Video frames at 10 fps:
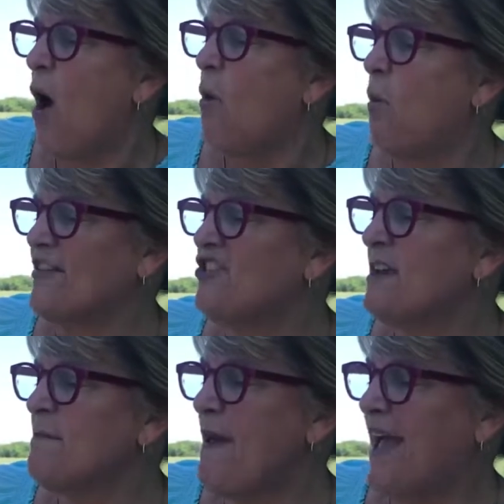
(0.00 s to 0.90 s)

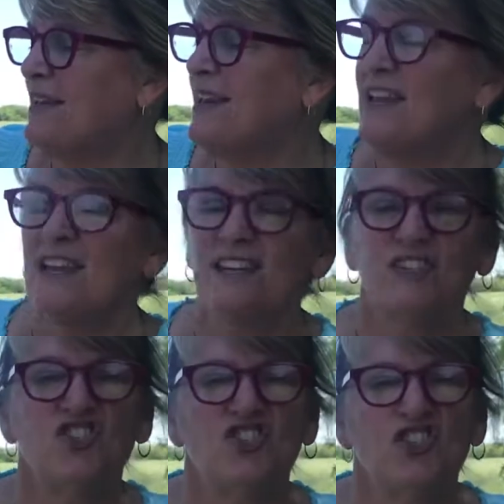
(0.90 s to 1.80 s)
watching men
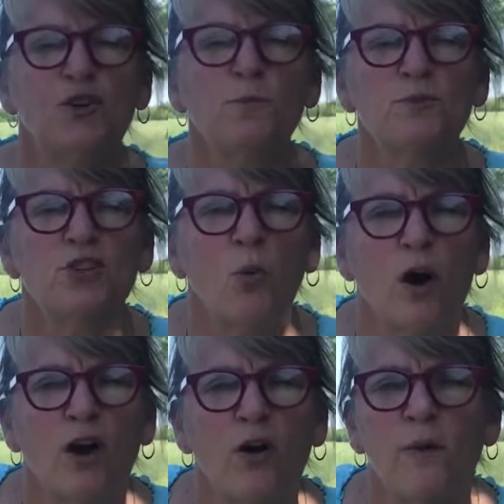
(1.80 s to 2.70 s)
stoop to
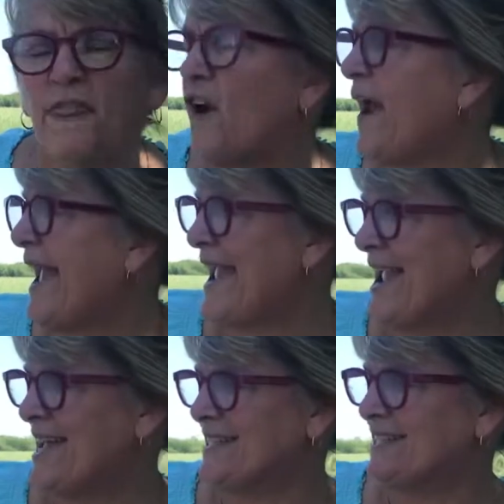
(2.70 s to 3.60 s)
work with their
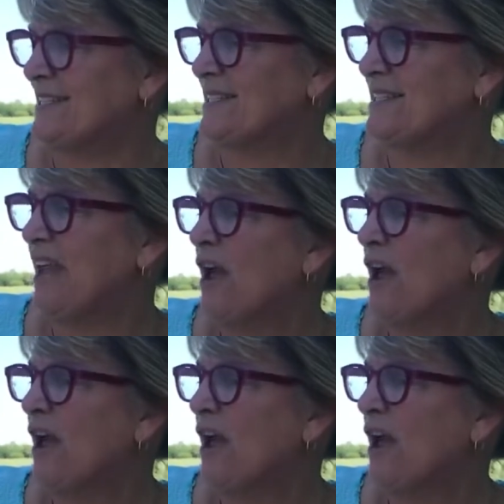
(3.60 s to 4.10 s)
hands.